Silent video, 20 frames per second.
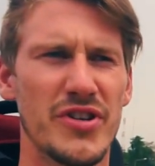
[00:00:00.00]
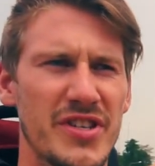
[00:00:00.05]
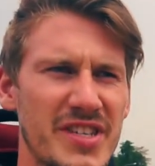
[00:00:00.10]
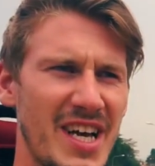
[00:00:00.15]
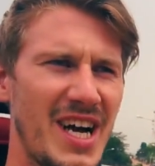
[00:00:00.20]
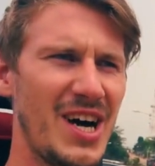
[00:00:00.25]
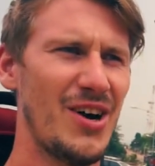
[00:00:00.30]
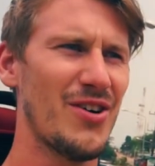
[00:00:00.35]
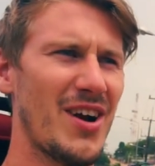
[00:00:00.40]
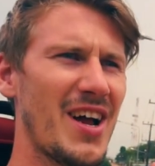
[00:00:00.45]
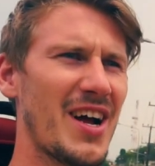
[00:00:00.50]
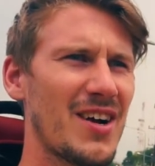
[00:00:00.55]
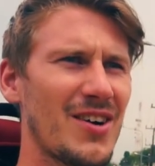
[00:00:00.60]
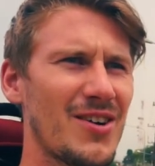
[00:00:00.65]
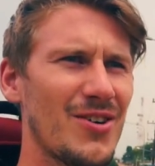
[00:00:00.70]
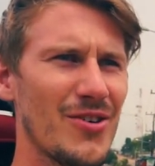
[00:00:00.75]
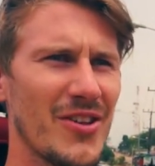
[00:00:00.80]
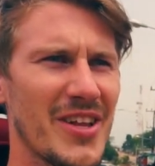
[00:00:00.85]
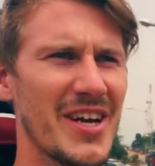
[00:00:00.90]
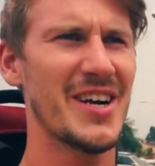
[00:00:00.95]
us out,
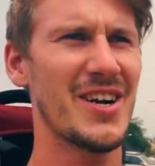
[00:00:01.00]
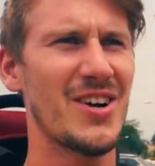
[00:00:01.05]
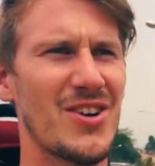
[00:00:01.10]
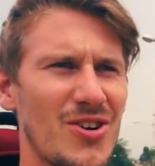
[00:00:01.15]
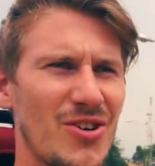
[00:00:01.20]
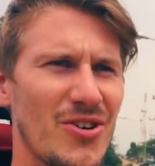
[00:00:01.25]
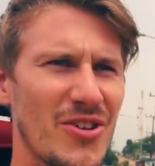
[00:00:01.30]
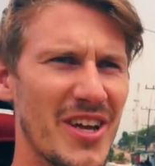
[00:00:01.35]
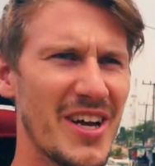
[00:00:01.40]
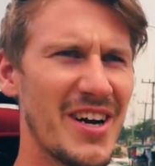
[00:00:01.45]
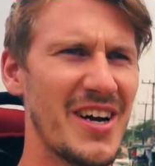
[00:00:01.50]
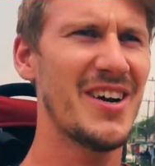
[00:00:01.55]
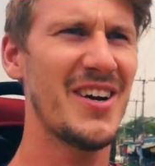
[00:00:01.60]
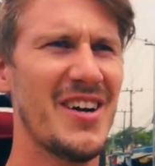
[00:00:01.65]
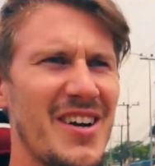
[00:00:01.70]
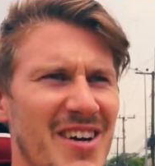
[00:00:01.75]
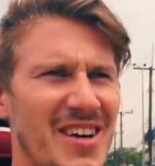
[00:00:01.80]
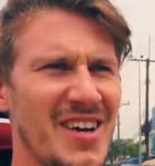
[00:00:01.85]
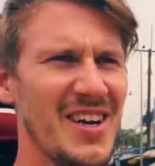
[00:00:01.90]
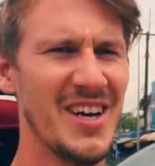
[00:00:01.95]
like go there, go
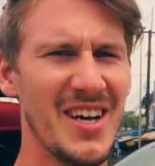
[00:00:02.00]
there.